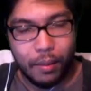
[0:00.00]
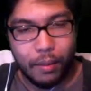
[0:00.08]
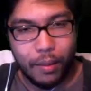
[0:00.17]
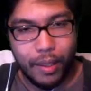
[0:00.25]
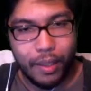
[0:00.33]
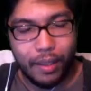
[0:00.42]

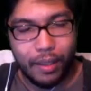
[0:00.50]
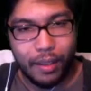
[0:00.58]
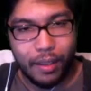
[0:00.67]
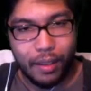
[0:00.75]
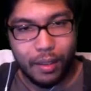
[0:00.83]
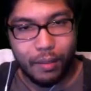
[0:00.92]
Wait.
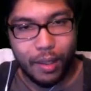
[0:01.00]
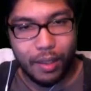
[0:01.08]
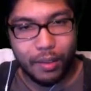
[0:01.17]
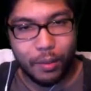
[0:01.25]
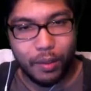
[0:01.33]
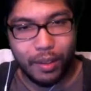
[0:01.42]
Why
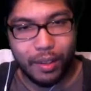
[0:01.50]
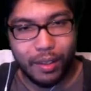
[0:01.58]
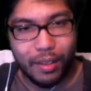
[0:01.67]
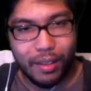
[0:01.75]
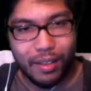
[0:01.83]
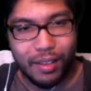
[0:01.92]
doesn't work?
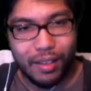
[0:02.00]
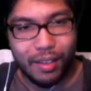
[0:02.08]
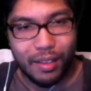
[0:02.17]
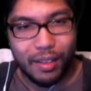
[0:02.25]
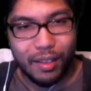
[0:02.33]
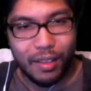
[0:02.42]

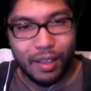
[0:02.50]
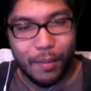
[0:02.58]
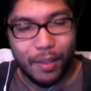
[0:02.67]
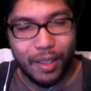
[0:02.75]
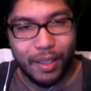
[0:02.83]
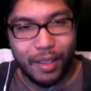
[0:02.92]

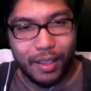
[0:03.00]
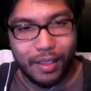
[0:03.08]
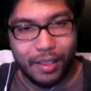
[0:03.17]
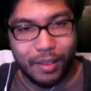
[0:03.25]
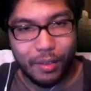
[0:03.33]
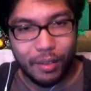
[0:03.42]
I'm an idiot.
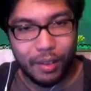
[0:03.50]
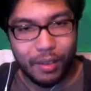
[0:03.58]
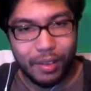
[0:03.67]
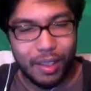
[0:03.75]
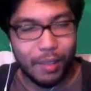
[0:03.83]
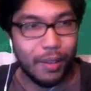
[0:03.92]
Hold on.
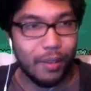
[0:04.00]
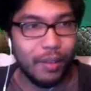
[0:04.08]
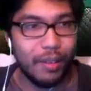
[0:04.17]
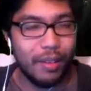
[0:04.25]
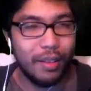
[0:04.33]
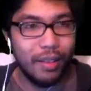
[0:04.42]
How do I do
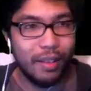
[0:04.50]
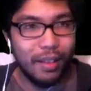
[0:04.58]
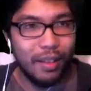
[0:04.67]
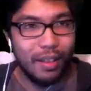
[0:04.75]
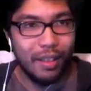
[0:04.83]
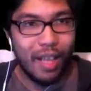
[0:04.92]
this?
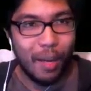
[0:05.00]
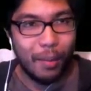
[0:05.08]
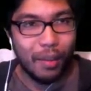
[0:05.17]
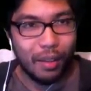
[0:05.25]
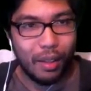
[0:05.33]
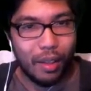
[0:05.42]
I
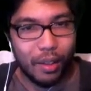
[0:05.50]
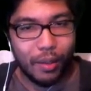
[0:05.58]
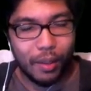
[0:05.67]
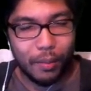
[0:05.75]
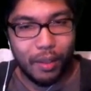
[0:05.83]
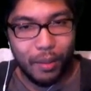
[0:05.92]
bet a lot of you are
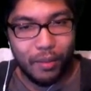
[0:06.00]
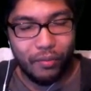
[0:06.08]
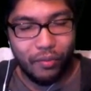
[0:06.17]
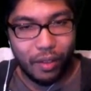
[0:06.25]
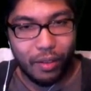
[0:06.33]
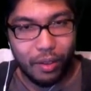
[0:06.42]
like, Mabi, you
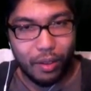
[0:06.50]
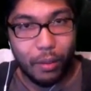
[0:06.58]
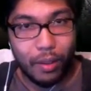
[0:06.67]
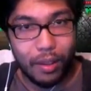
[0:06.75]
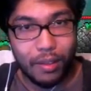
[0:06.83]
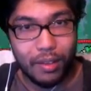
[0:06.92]
fucking
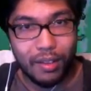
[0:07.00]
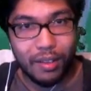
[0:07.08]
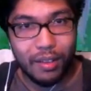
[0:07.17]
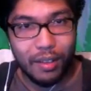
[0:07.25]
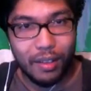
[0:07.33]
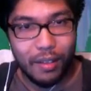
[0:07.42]
dumbass.
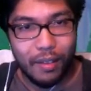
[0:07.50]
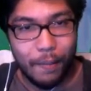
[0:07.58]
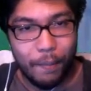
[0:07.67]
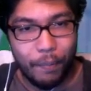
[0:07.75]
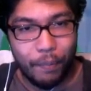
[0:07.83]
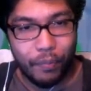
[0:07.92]

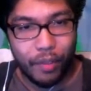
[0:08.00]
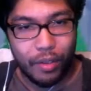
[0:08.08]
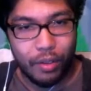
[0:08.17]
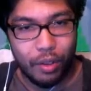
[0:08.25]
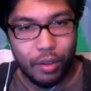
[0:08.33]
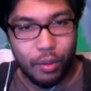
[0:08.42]
That's
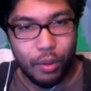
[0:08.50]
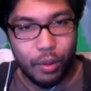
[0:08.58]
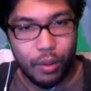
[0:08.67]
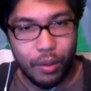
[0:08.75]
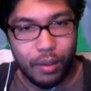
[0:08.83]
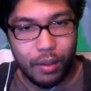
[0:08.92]
not how you
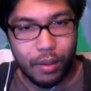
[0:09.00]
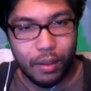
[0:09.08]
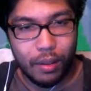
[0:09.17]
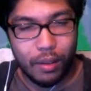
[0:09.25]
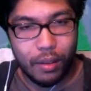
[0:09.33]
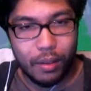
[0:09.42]
do it.
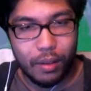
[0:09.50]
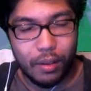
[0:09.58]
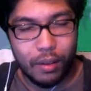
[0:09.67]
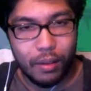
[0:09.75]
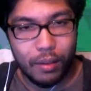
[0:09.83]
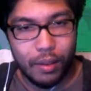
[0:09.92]

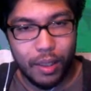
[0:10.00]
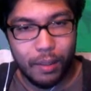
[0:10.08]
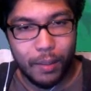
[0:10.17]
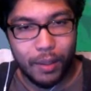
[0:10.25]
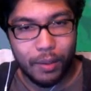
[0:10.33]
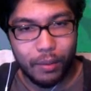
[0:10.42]
The hell
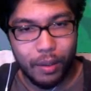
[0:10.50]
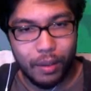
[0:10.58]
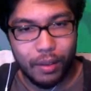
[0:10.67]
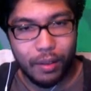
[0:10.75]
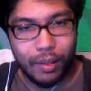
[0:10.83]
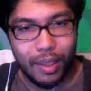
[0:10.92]
am I doing
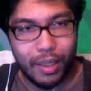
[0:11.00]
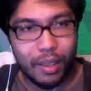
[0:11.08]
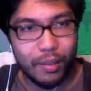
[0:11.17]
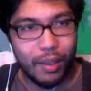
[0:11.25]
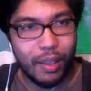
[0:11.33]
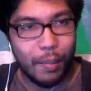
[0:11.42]
wrong? You click on
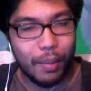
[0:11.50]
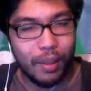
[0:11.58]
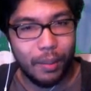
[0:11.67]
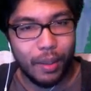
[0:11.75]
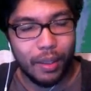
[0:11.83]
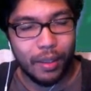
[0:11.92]
it, right? I put
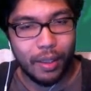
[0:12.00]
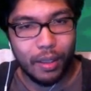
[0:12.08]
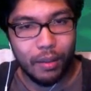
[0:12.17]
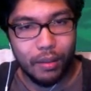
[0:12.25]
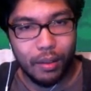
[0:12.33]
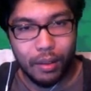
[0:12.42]
the button down.